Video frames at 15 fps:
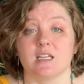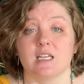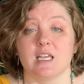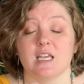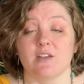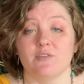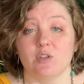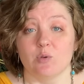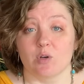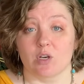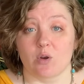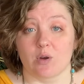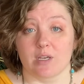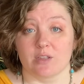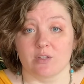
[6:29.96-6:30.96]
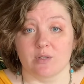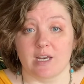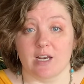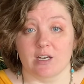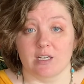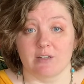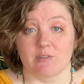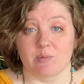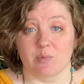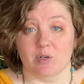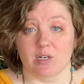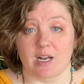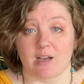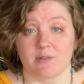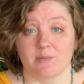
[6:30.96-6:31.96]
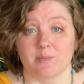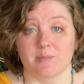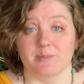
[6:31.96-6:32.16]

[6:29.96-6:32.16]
If you are going through caregiver burnout,